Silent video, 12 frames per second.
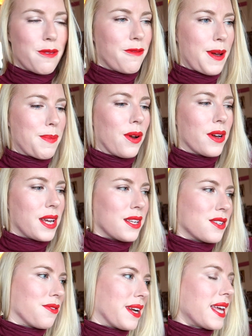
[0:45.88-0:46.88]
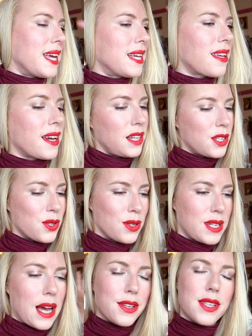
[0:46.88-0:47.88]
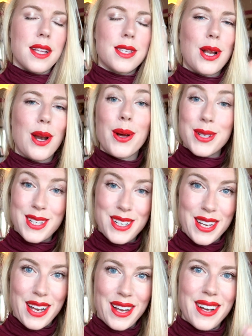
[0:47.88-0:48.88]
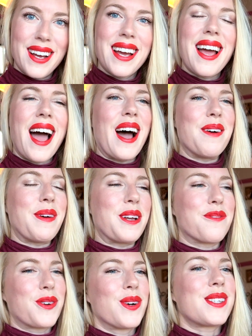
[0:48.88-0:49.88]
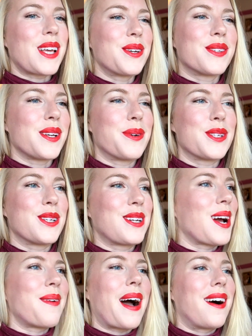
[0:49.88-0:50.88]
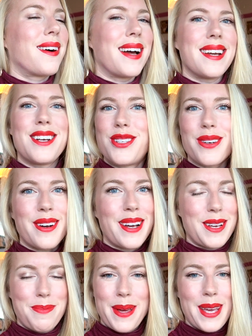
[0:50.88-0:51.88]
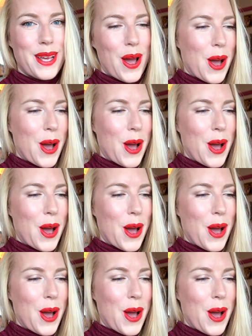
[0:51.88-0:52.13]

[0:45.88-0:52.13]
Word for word: some of my belongings are in here that I need to sort out. So there's a lot to do. Um, and of course I also want to go out and enjoy being